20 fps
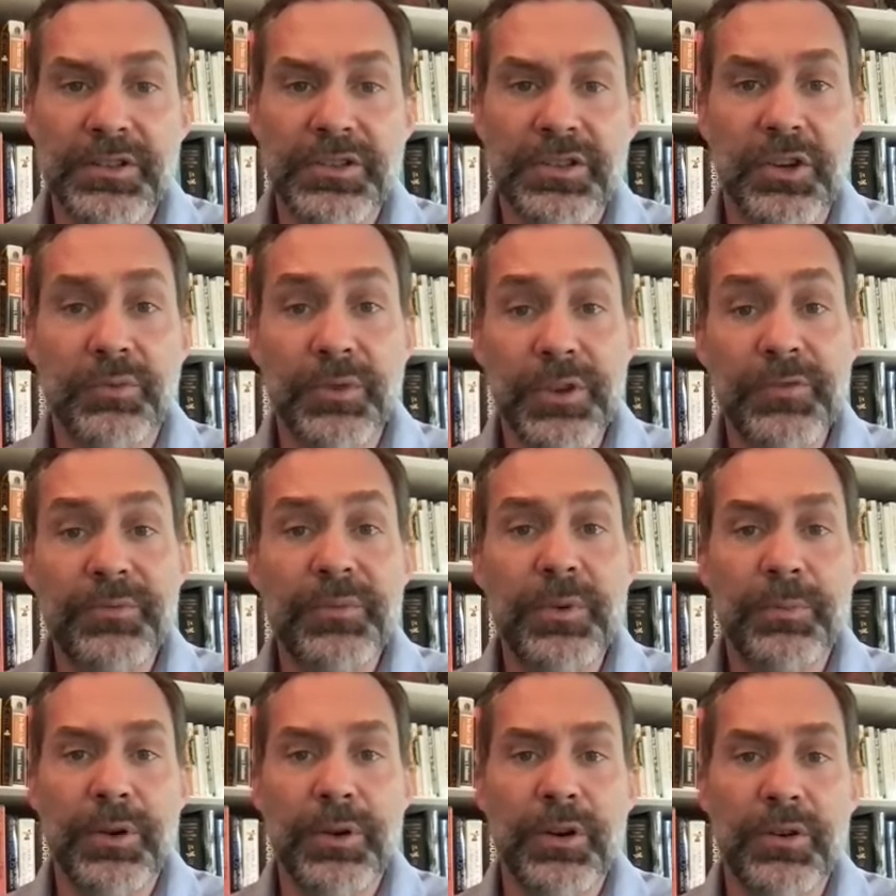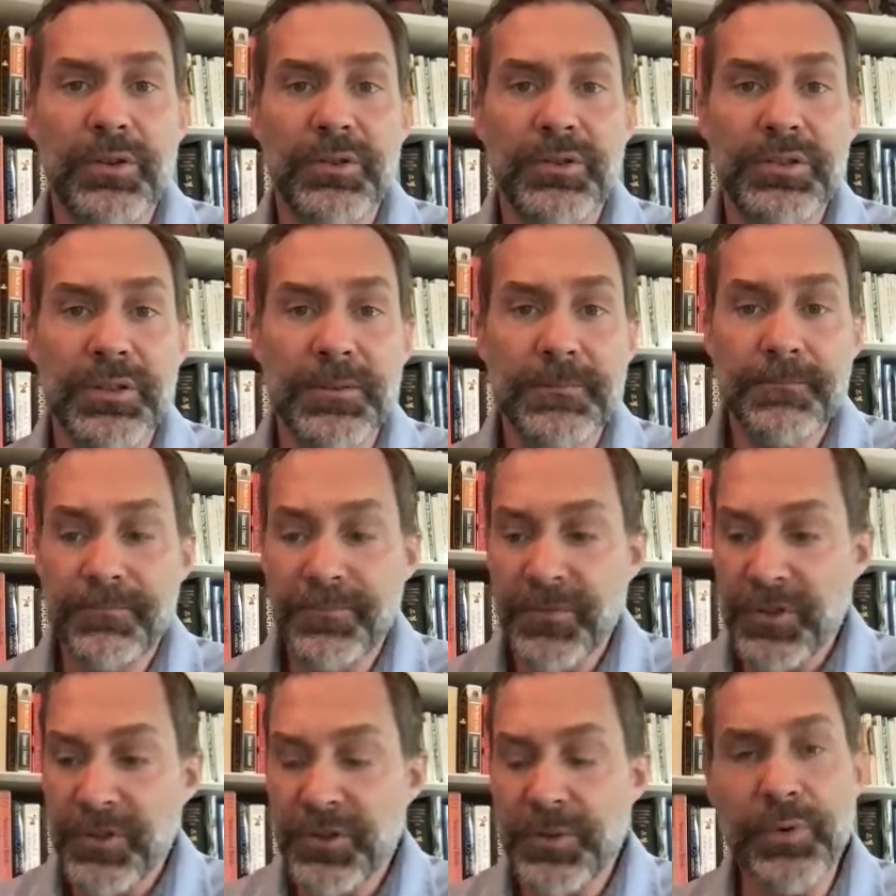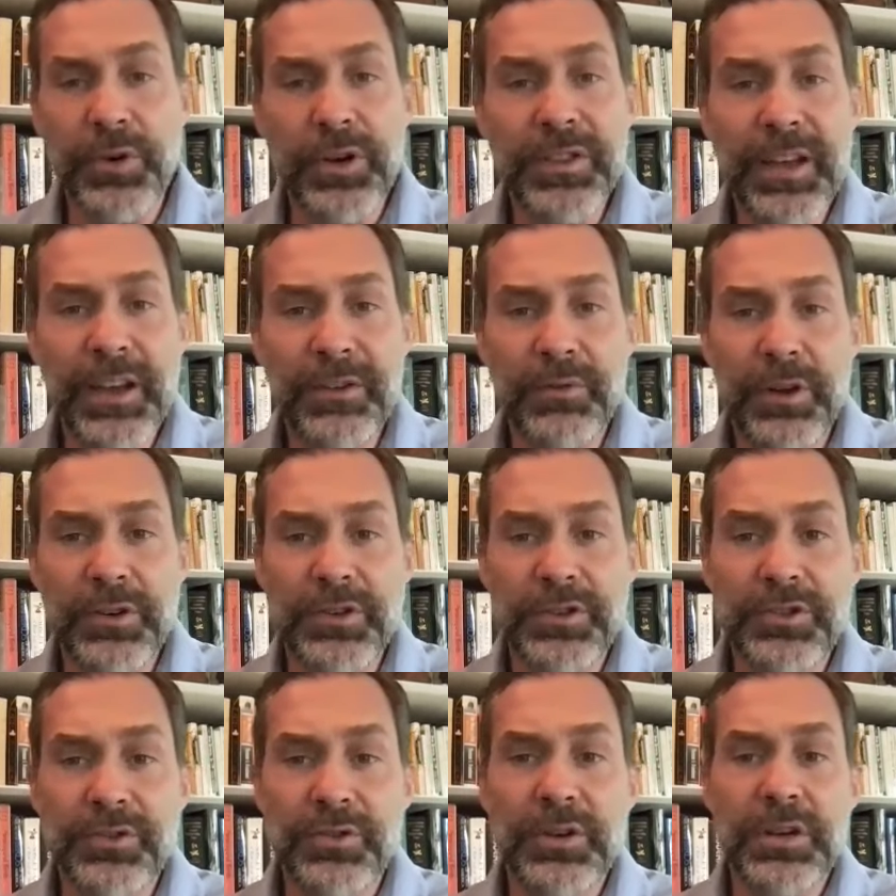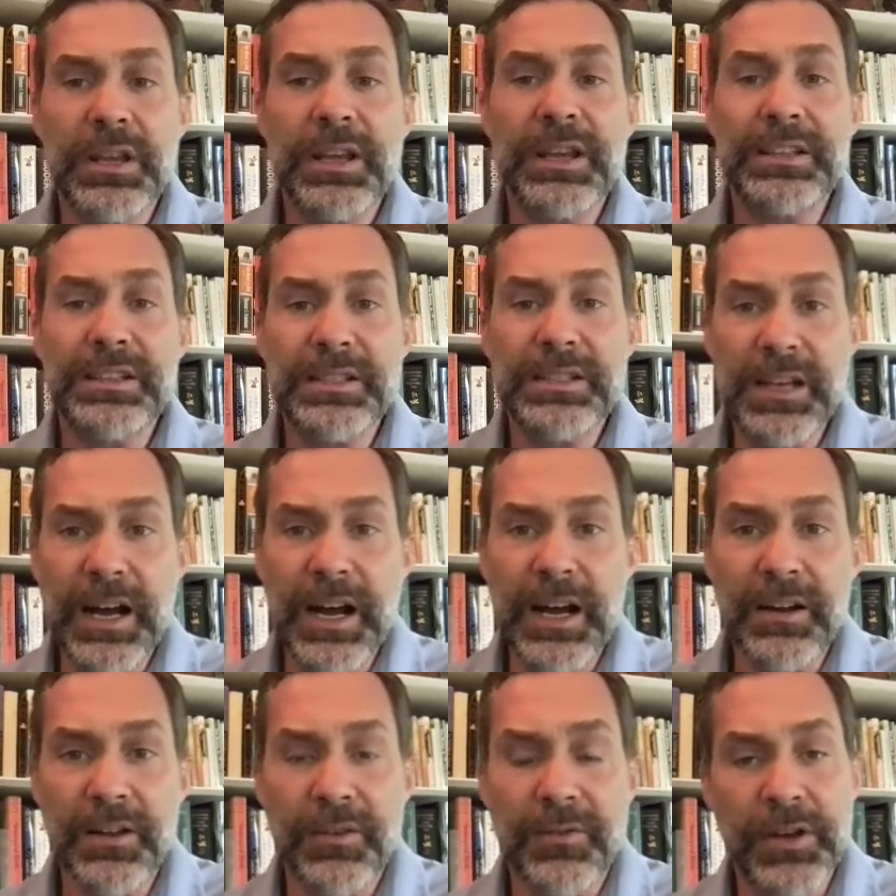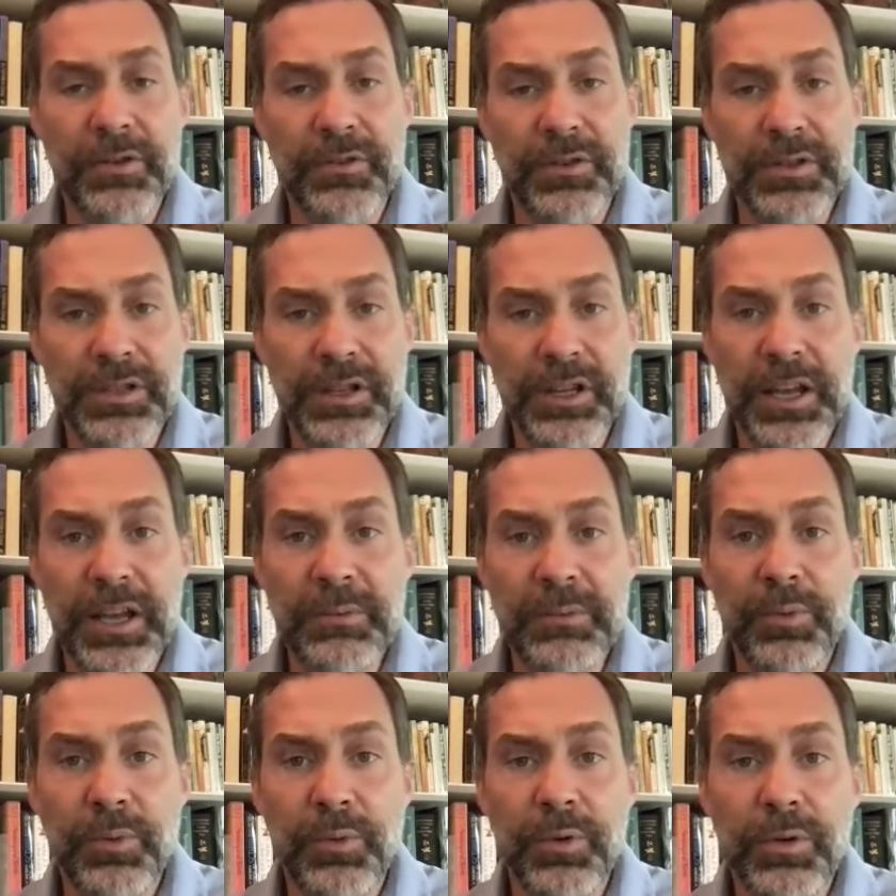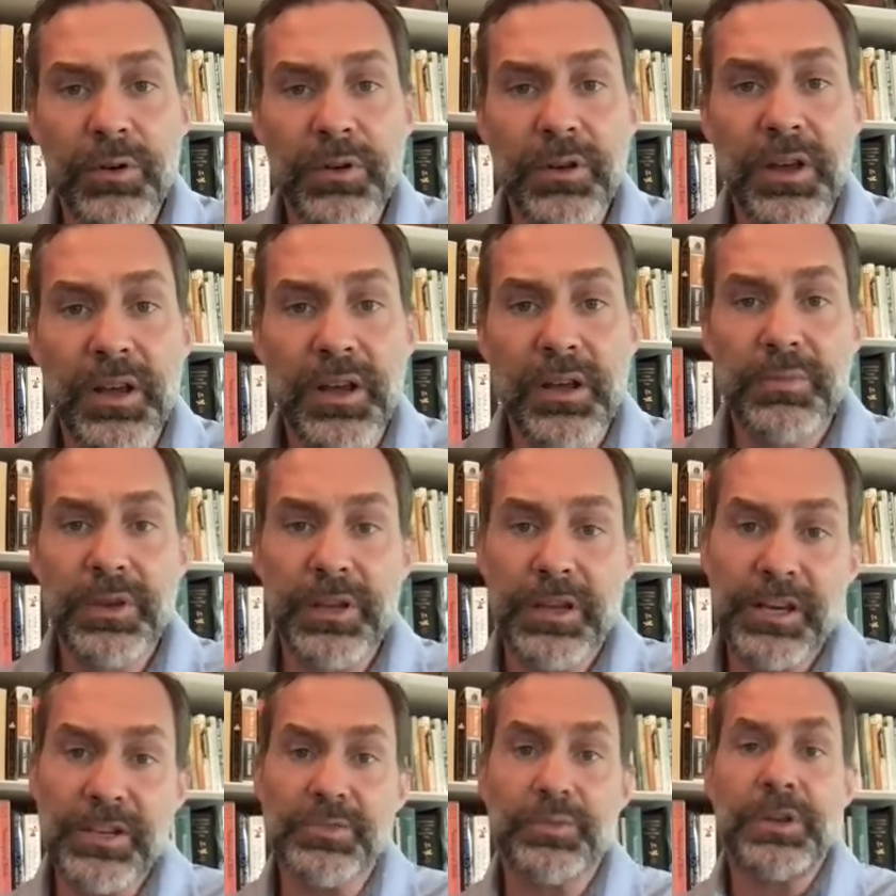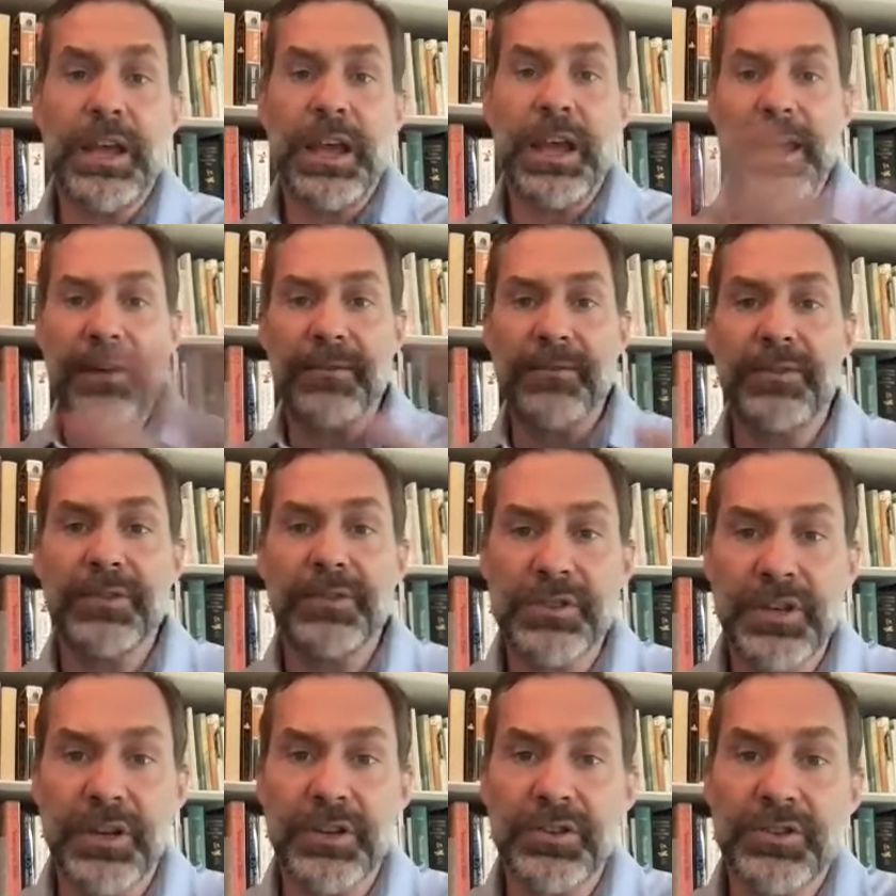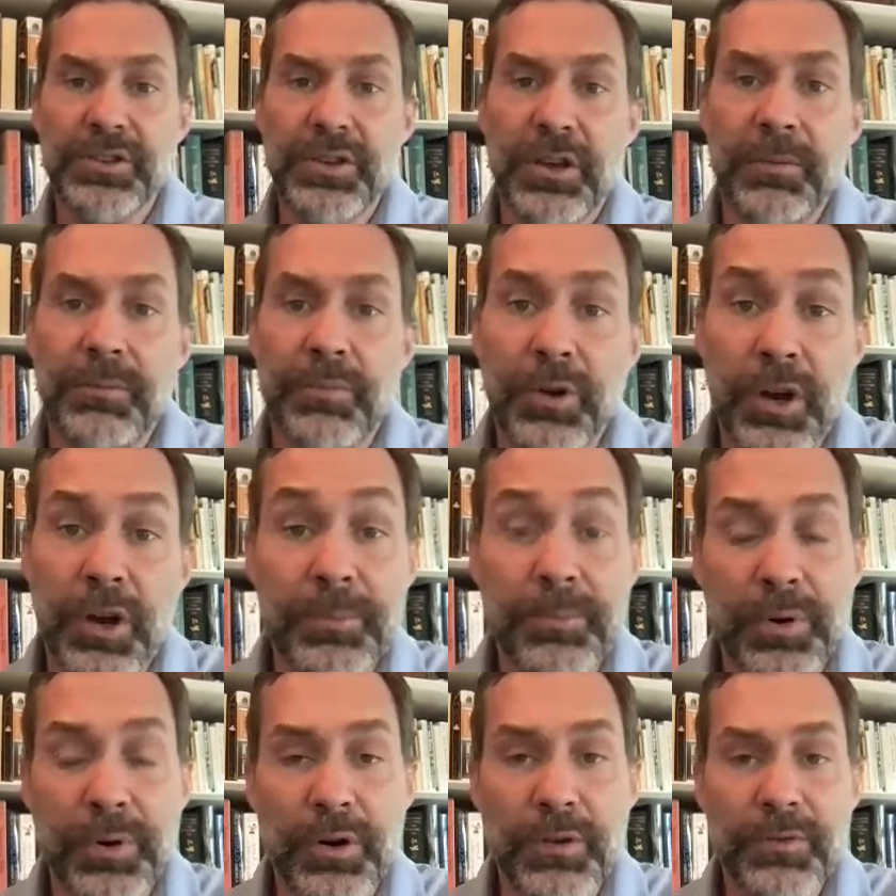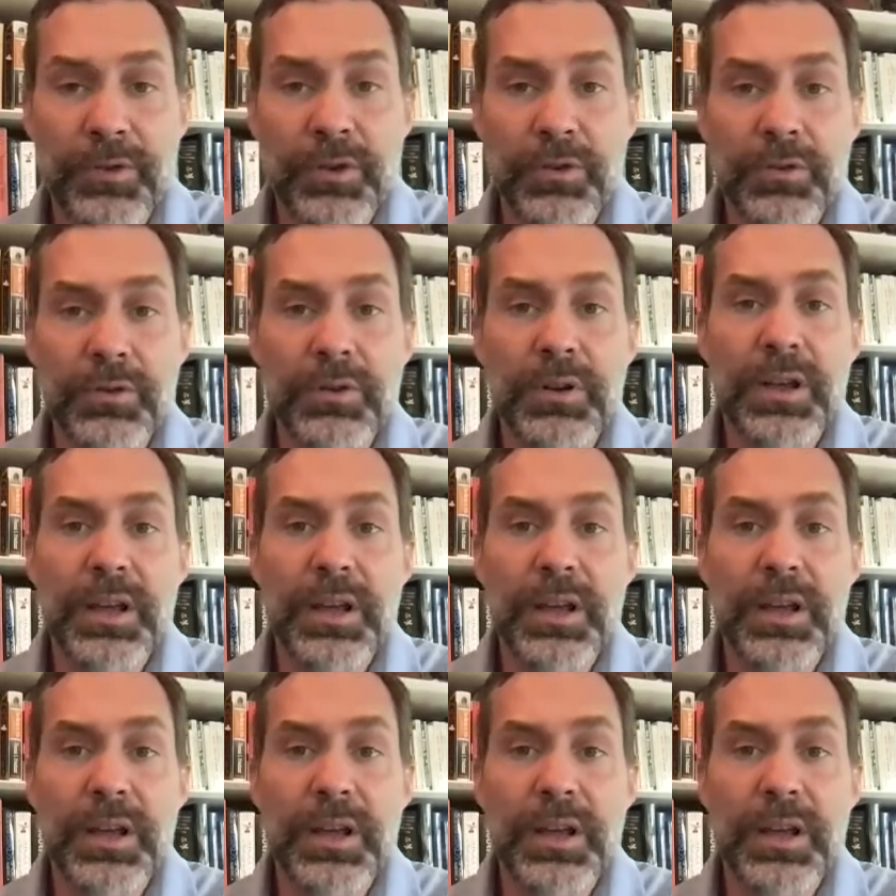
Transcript: And so we've proposed to bring that registry inside of the Veterans Land Board because they have such a broad purview